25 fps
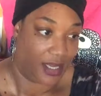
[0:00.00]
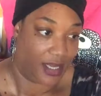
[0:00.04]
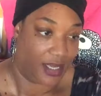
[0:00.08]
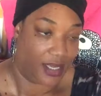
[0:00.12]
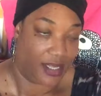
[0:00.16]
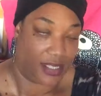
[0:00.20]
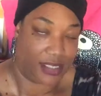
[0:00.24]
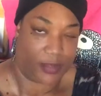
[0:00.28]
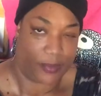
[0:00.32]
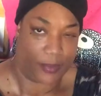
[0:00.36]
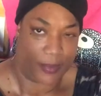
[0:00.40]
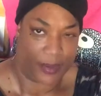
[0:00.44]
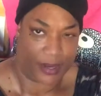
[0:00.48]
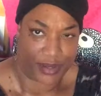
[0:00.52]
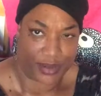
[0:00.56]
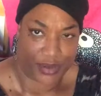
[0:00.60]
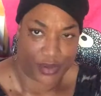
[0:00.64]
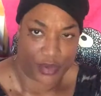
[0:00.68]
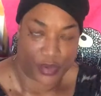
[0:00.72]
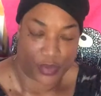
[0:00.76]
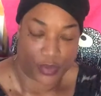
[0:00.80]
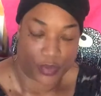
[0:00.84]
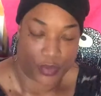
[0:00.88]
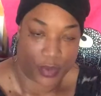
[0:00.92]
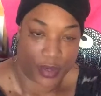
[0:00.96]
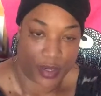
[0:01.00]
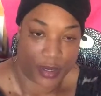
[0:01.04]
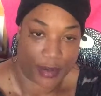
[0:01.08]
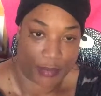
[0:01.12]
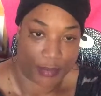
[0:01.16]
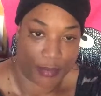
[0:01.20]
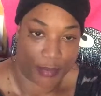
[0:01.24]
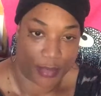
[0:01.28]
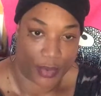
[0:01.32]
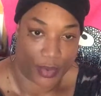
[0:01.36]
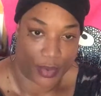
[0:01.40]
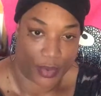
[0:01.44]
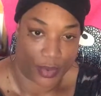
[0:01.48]
is when you want
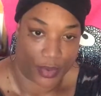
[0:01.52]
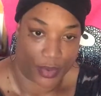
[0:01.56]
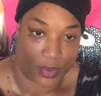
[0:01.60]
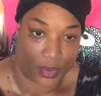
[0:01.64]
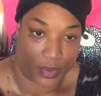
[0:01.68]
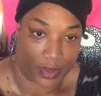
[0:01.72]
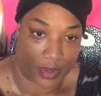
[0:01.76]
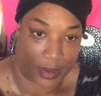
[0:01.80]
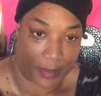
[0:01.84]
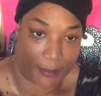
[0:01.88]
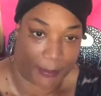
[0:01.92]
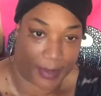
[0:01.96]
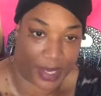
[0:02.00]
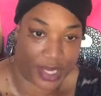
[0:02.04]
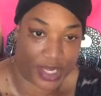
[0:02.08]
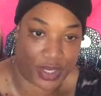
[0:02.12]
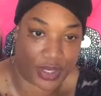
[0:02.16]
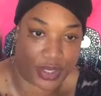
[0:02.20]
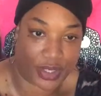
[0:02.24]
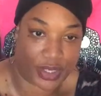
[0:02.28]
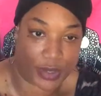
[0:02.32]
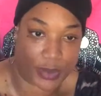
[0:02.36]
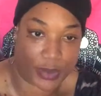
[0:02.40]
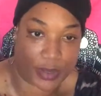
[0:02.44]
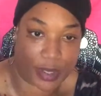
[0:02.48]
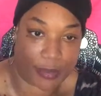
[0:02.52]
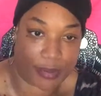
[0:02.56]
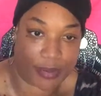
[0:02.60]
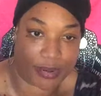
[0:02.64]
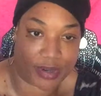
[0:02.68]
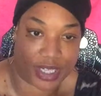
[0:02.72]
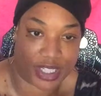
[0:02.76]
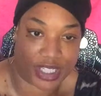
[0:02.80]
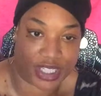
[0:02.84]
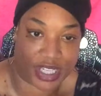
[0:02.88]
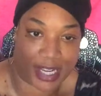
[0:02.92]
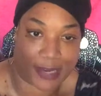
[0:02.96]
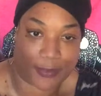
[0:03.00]
more but you don't
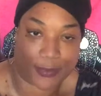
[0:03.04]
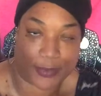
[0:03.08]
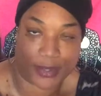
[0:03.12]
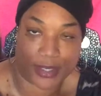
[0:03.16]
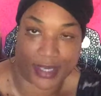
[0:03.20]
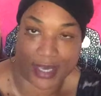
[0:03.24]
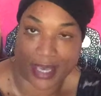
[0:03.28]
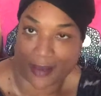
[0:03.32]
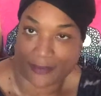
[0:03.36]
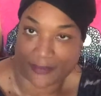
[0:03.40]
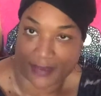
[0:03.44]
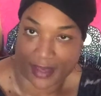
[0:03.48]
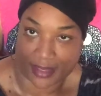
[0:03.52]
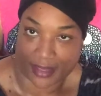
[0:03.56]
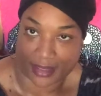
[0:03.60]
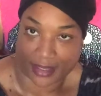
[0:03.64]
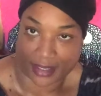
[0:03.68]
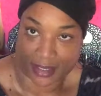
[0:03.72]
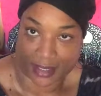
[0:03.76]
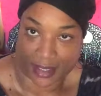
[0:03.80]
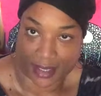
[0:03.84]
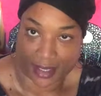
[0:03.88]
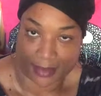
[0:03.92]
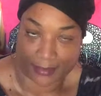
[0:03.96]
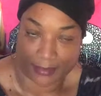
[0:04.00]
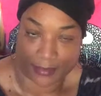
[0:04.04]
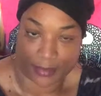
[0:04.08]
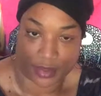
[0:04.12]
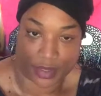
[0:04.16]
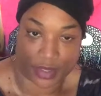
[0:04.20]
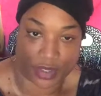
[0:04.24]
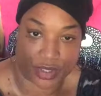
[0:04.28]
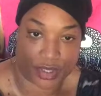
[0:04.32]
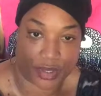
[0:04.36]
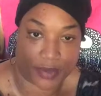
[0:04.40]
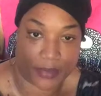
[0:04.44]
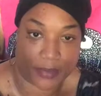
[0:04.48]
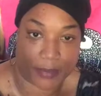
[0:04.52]
appreciate what you have at the time.
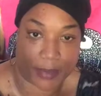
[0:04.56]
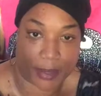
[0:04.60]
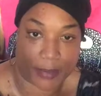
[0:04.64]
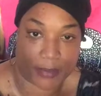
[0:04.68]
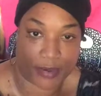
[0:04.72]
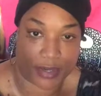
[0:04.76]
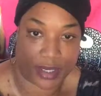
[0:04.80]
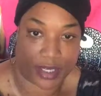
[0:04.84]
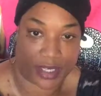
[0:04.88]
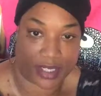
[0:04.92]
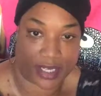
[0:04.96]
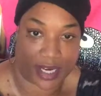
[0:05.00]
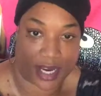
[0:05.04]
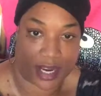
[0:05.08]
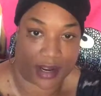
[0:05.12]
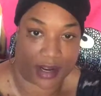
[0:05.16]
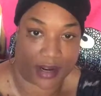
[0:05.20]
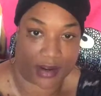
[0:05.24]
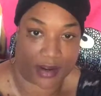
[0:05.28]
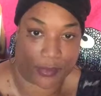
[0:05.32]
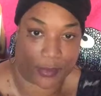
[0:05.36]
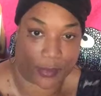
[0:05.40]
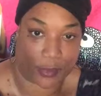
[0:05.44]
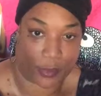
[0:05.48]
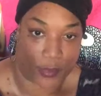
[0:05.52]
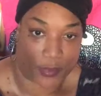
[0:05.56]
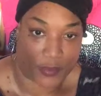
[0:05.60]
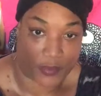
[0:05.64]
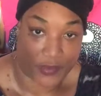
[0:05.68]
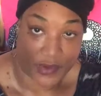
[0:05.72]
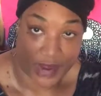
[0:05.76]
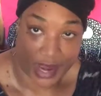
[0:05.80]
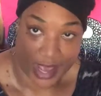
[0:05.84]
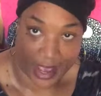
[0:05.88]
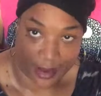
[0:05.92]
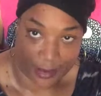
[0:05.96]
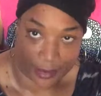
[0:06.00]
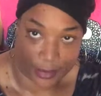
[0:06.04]
You don't appreciate
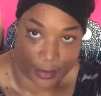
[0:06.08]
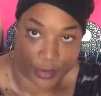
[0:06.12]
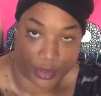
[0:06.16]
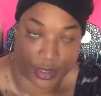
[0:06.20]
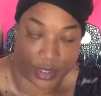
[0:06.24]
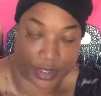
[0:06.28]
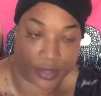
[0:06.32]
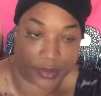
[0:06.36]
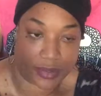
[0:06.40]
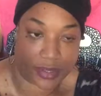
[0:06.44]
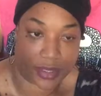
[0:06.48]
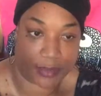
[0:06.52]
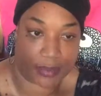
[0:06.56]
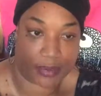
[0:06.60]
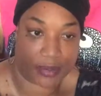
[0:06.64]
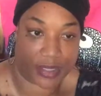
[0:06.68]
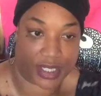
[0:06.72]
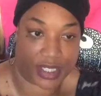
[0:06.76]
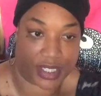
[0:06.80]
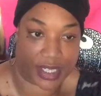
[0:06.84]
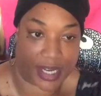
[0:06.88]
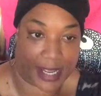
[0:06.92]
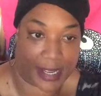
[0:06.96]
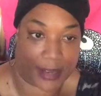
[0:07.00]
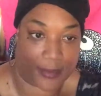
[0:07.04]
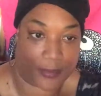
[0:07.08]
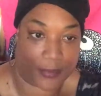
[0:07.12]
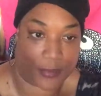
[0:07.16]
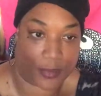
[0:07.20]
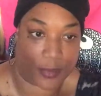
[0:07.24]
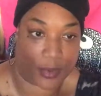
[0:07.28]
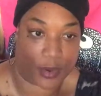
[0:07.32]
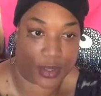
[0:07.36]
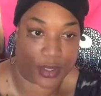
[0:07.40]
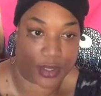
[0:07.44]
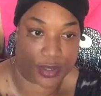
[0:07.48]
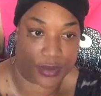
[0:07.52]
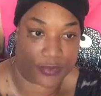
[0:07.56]
now. You don't appreciate
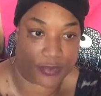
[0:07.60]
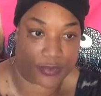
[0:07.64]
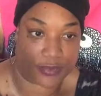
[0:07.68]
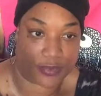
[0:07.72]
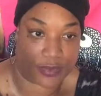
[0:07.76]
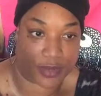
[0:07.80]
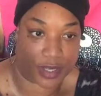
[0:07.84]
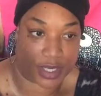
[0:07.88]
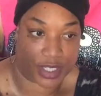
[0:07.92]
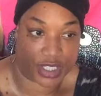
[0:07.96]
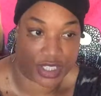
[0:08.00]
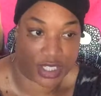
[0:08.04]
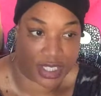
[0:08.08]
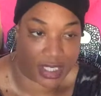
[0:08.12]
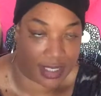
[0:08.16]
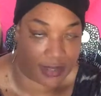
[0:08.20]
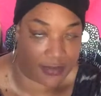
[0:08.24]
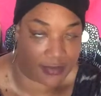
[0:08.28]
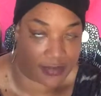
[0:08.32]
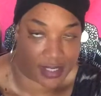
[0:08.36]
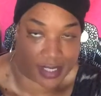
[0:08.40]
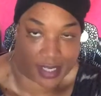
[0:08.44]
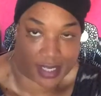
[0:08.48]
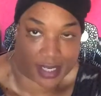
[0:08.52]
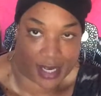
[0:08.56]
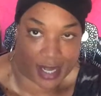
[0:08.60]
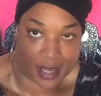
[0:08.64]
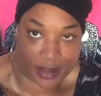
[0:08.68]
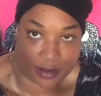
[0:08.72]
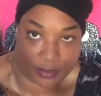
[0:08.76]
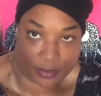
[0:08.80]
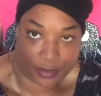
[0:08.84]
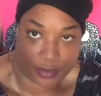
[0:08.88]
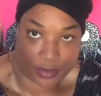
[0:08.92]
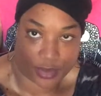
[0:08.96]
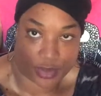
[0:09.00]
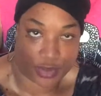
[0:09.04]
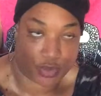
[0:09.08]
what you've achieved
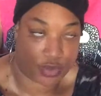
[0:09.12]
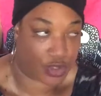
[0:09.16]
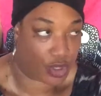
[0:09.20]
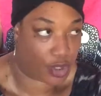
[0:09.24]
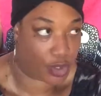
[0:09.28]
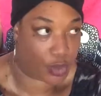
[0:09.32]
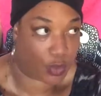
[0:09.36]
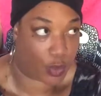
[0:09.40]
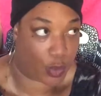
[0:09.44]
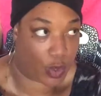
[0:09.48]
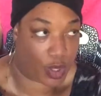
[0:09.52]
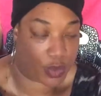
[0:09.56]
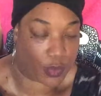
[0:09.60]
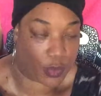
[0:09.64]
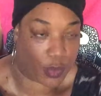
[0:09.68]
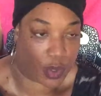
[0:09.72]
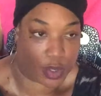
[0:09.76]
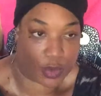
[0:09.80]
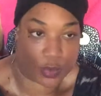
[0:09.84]
now. You just want.